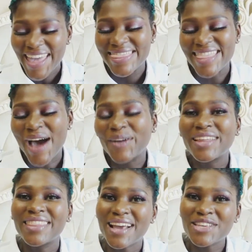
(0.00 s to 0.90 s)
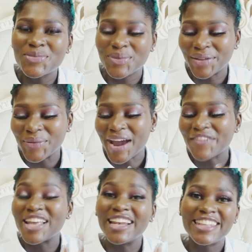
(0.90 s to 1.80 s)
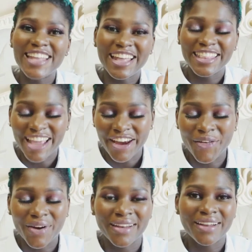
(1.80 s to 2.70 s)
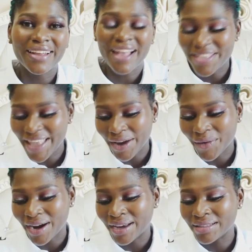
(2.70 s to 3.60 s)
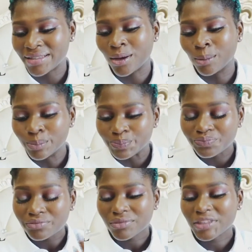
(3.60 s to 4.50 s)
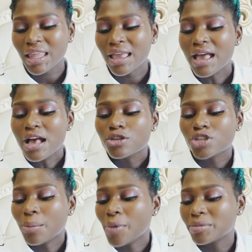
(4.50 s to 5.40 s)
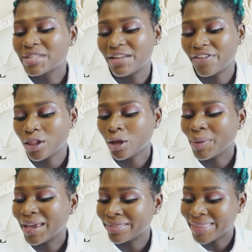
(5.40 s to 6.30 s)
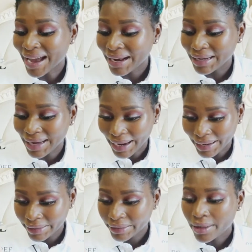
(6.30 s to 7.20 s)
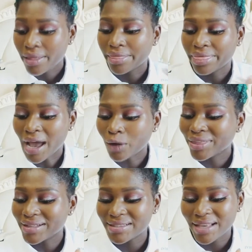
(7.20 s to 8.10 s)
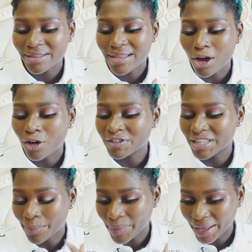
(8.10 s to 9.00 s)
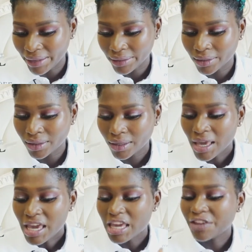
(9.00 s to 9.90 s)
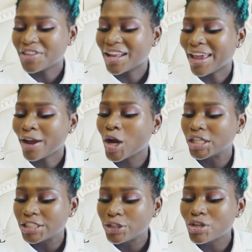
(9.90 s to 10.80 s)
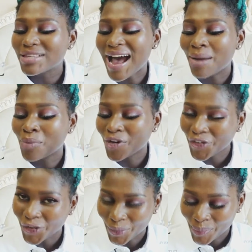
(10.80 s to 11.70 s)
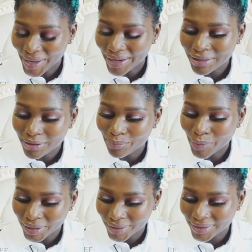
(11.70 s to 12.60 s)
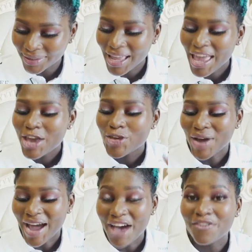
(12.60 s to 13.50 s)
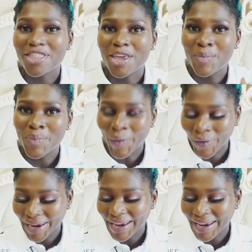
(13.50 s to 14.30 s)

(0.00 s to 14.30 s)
Now the next one, we have the lineal nigra. The lineal nigra is some moms develop a dark line down the center of their belly. If the line continues above your belly button, you are having a boy.